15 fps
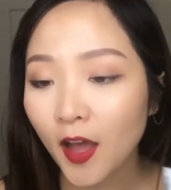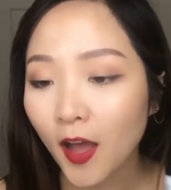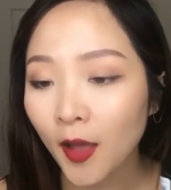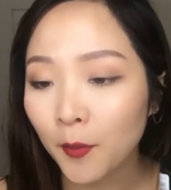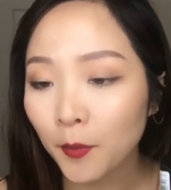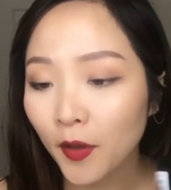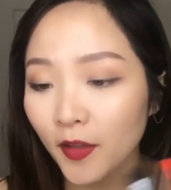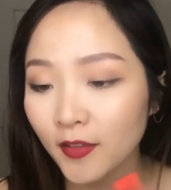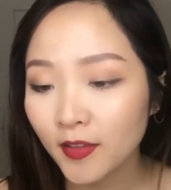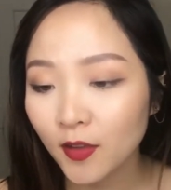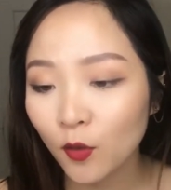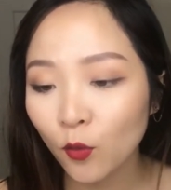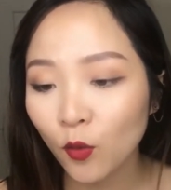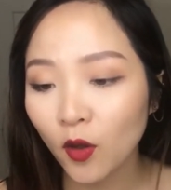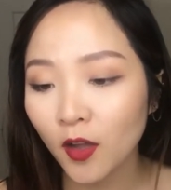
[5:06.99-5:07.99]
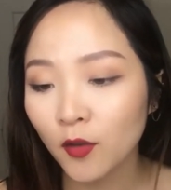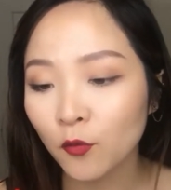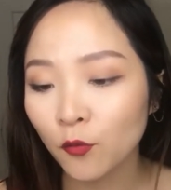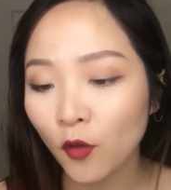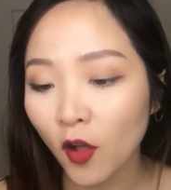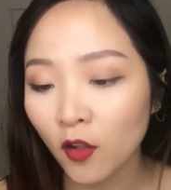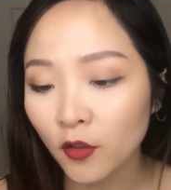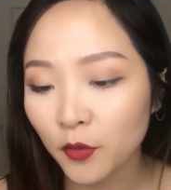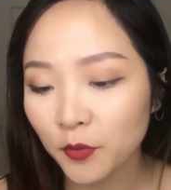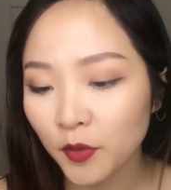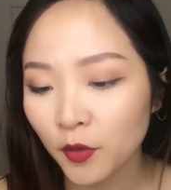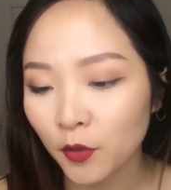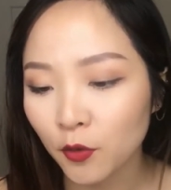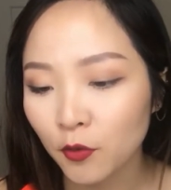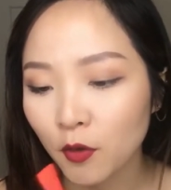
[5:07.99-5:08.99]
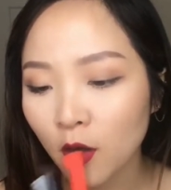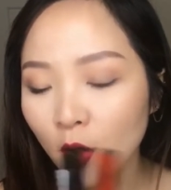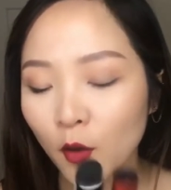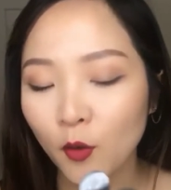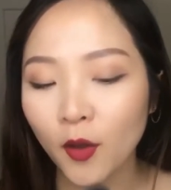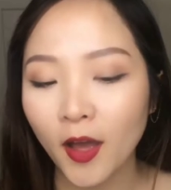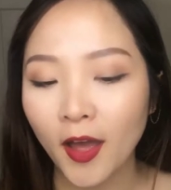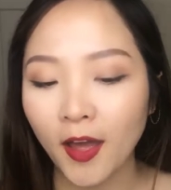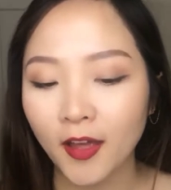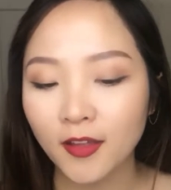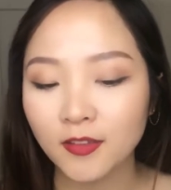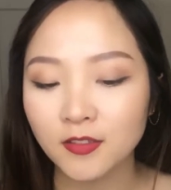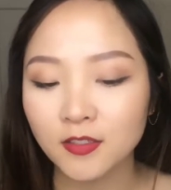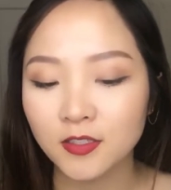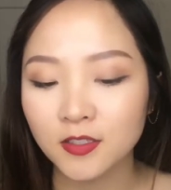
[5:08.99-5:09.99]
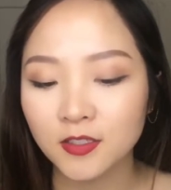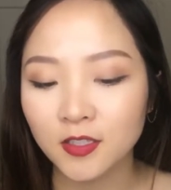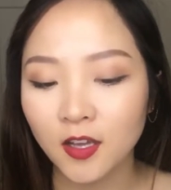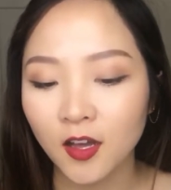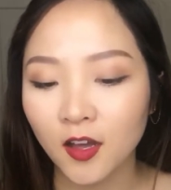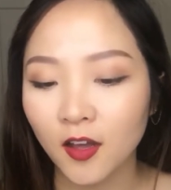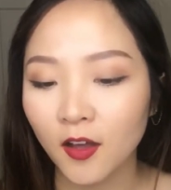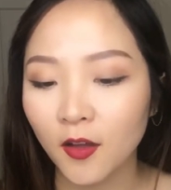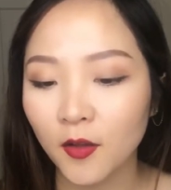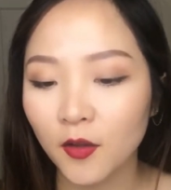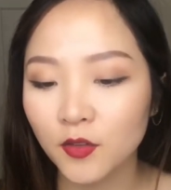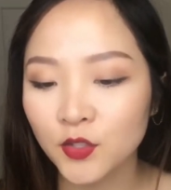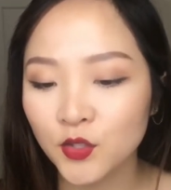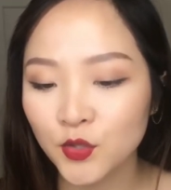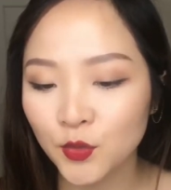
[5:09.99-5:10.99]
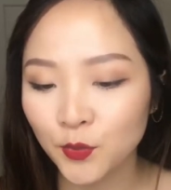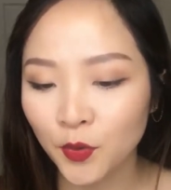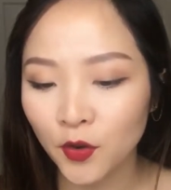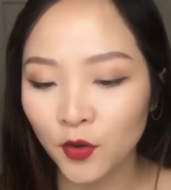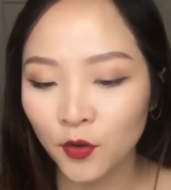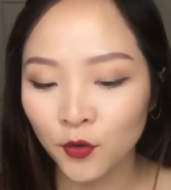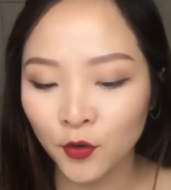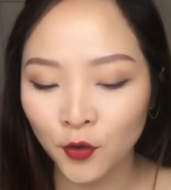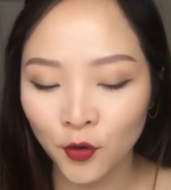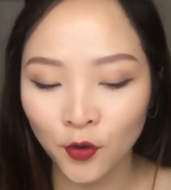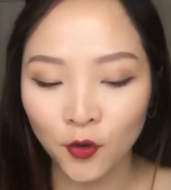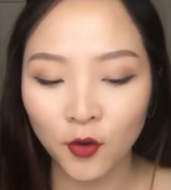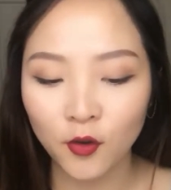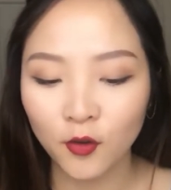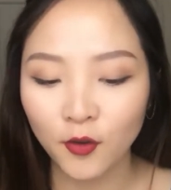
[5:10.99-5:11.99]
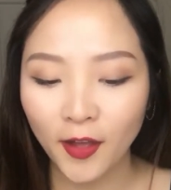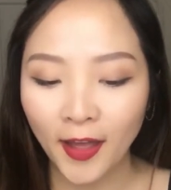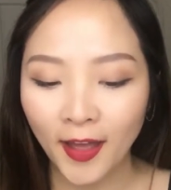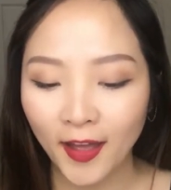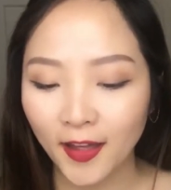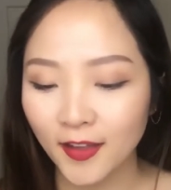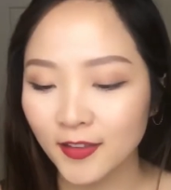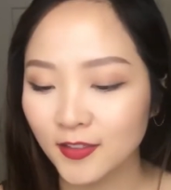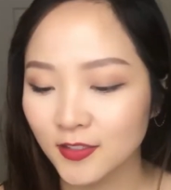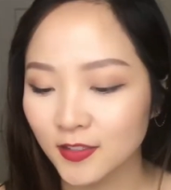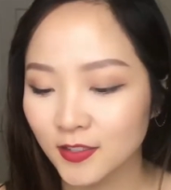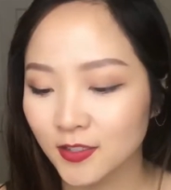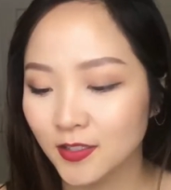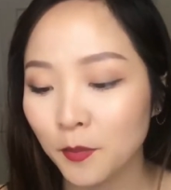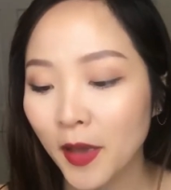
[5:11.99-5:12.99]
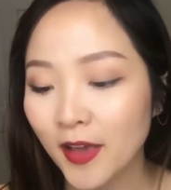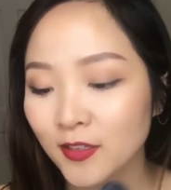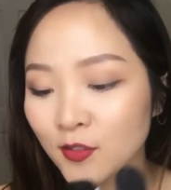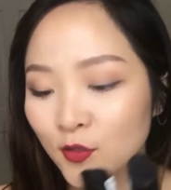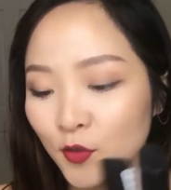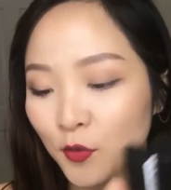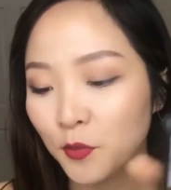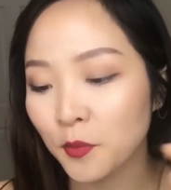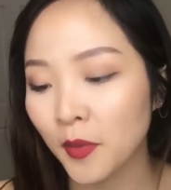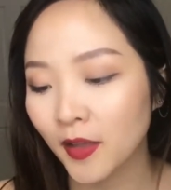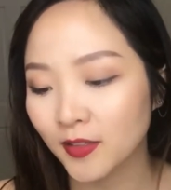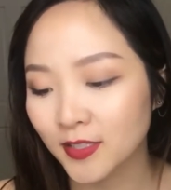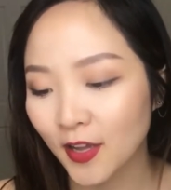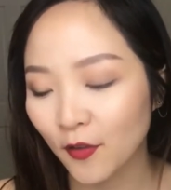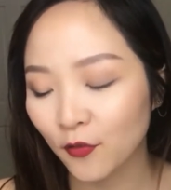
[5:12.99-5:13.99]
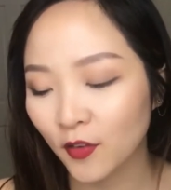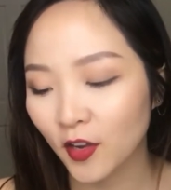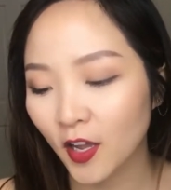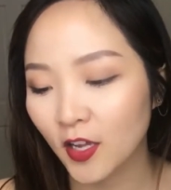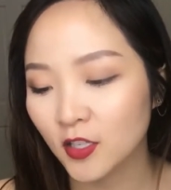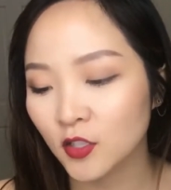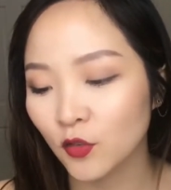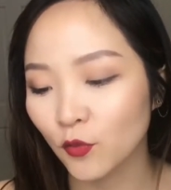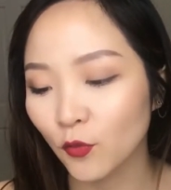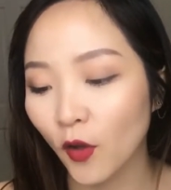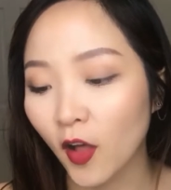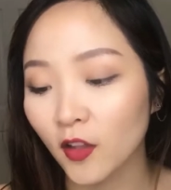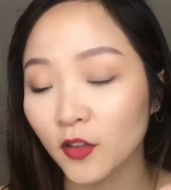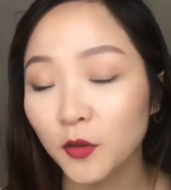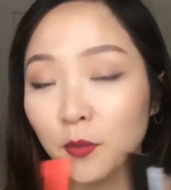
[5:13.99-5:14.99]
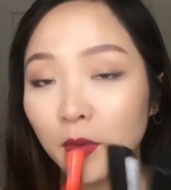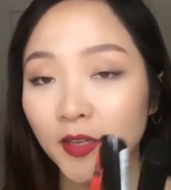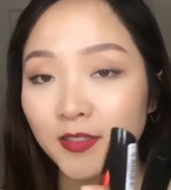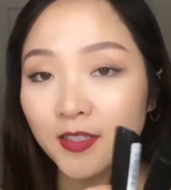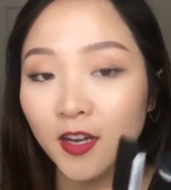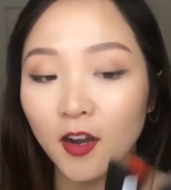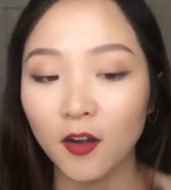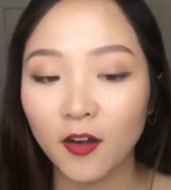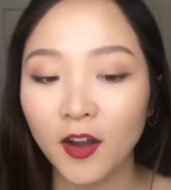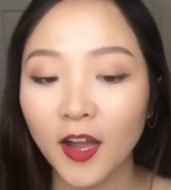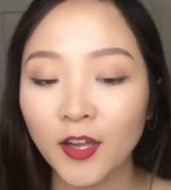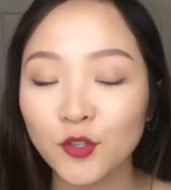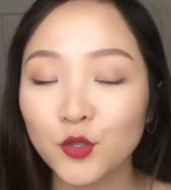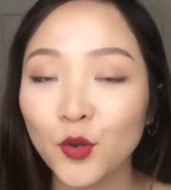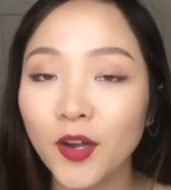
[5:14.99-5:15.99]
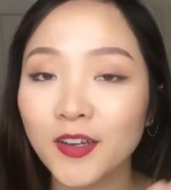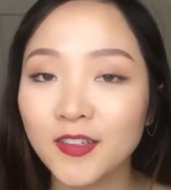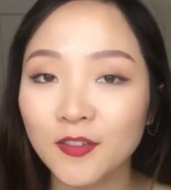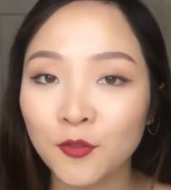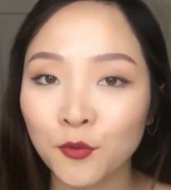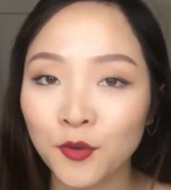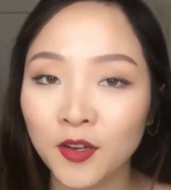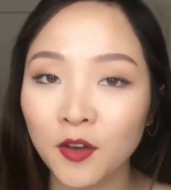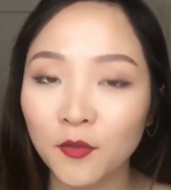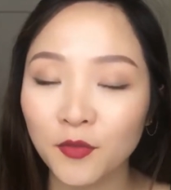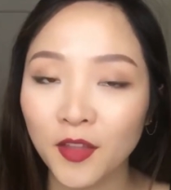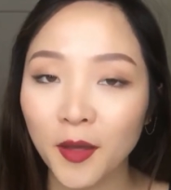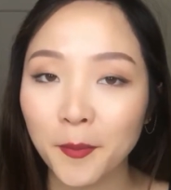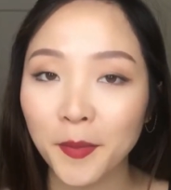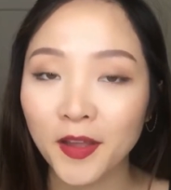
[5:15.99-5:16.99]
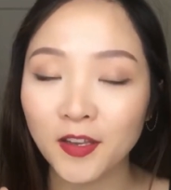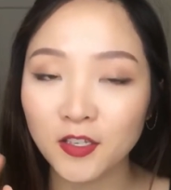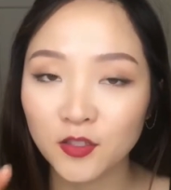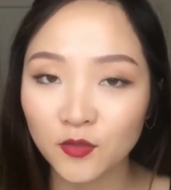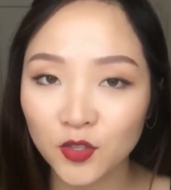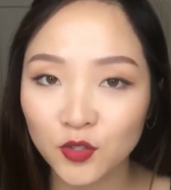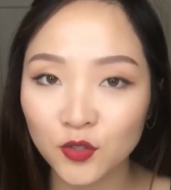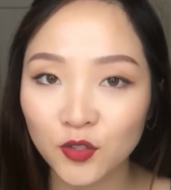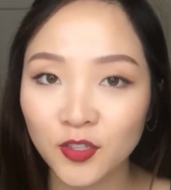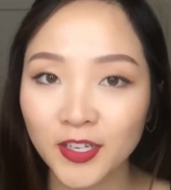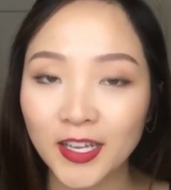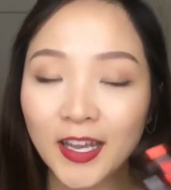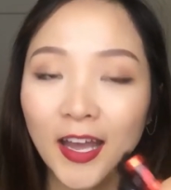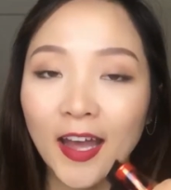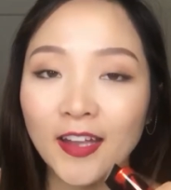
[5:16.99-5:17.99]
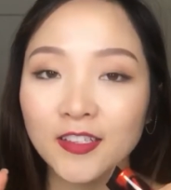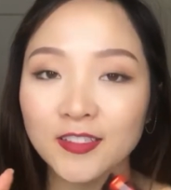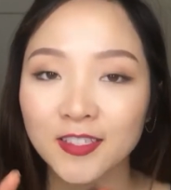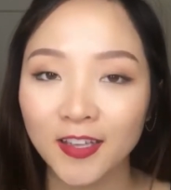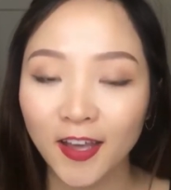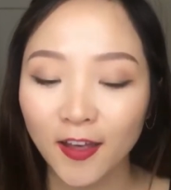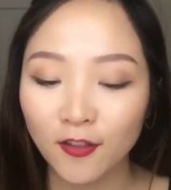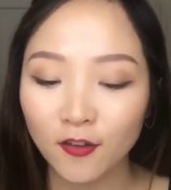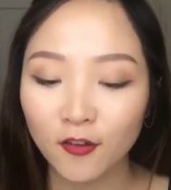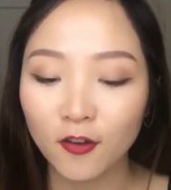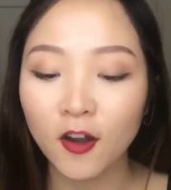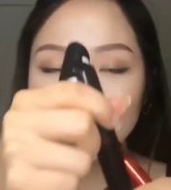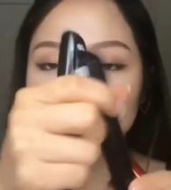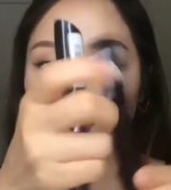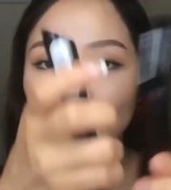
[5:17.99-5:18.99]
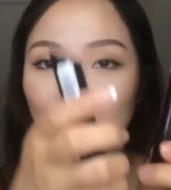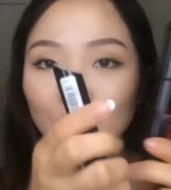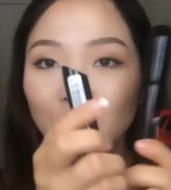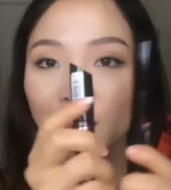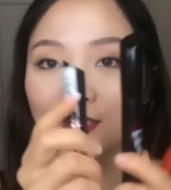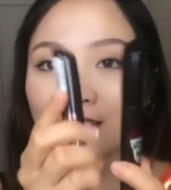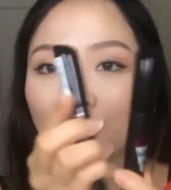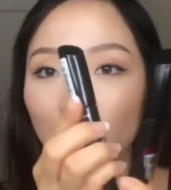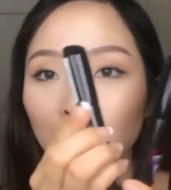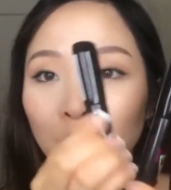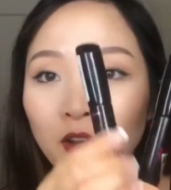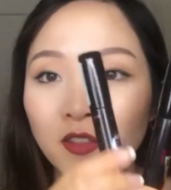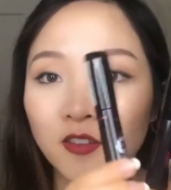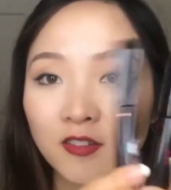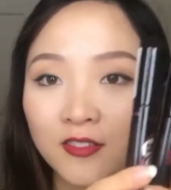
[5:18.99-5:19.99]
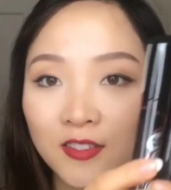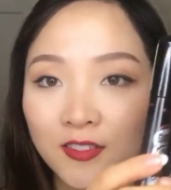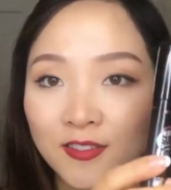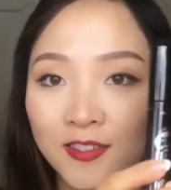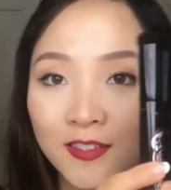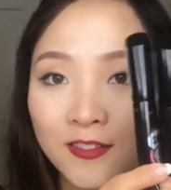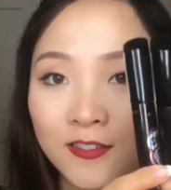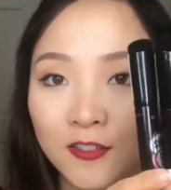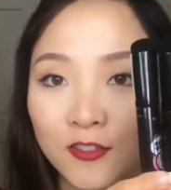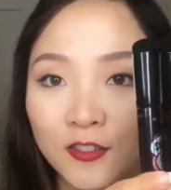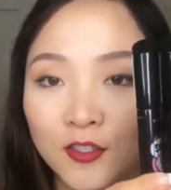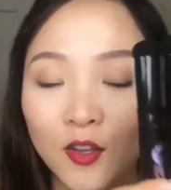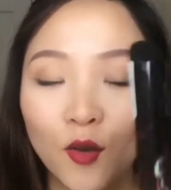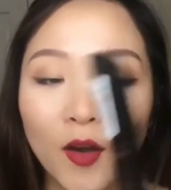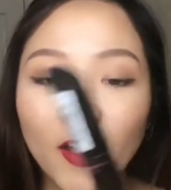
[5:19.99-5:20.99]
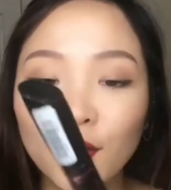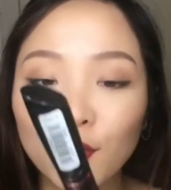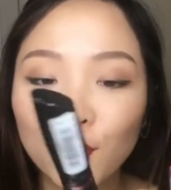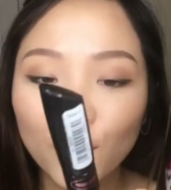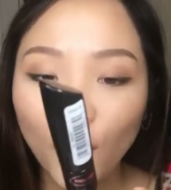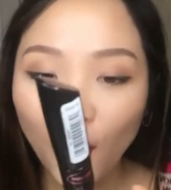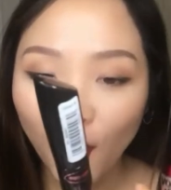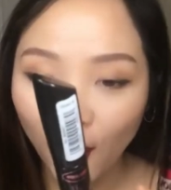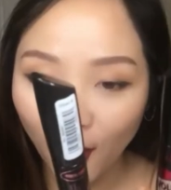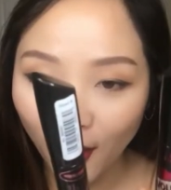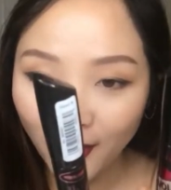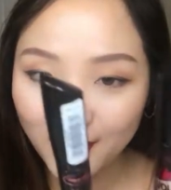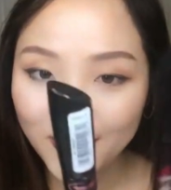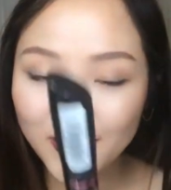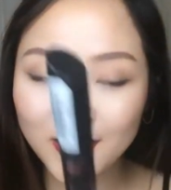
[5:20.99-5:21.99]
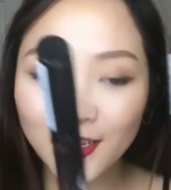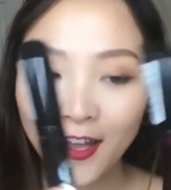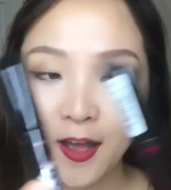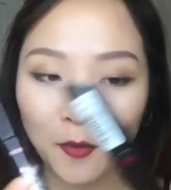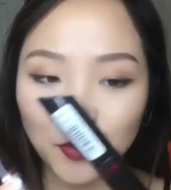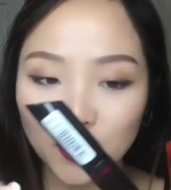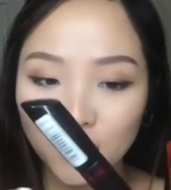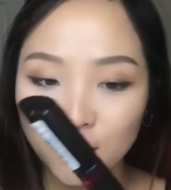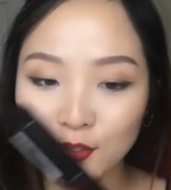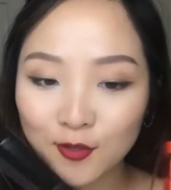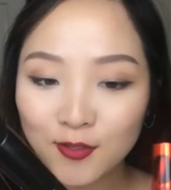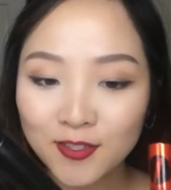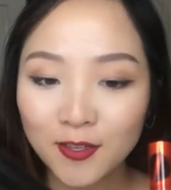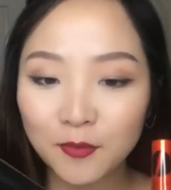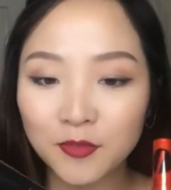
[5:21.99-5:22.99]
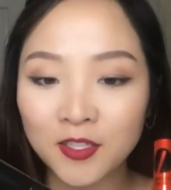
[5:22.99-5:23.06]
I bought the one Volume Hero and Super Curl and Maxim Matte Definition Volume Mascara. I tried three of them individually and together. These two look like a brothers and sisters, so I thought I'm gonna use them